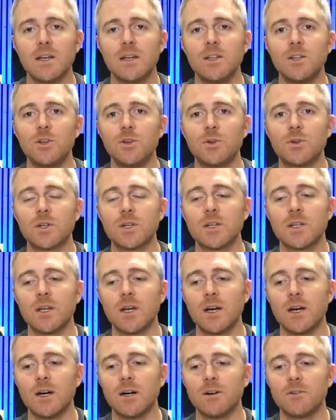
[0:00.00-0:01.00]
You could,
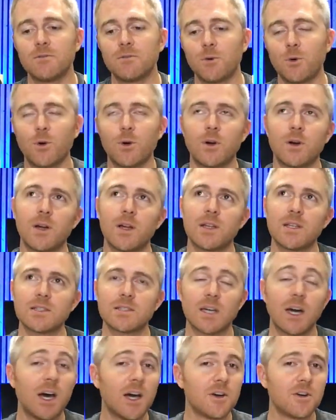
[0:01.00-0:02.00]
uh, for, I think it's
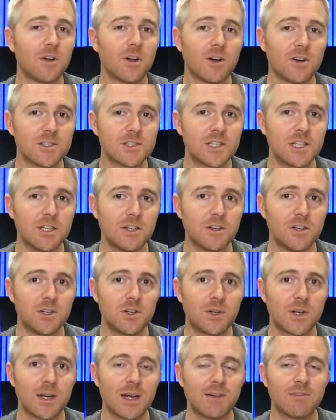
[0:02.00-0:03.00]
one hundred dollars a year, you
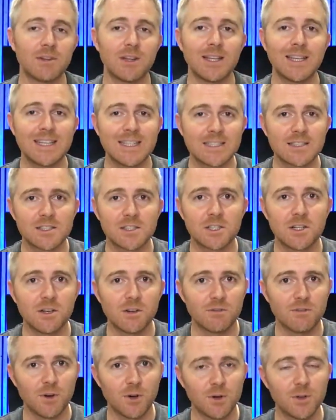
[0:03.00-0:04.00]
can have links to your
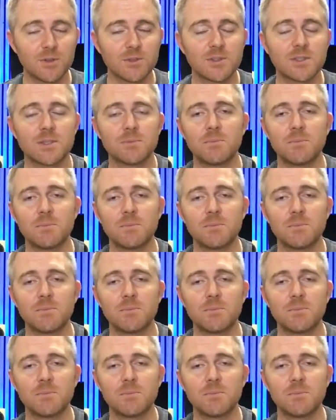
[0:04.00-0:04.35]
photos,